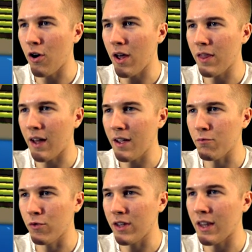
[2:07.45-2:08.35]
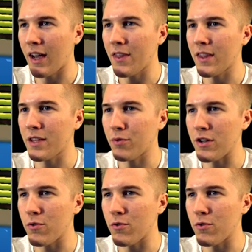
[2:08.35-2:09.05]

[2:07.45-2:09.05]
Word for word: Oh, I, I really like, I think that's pretty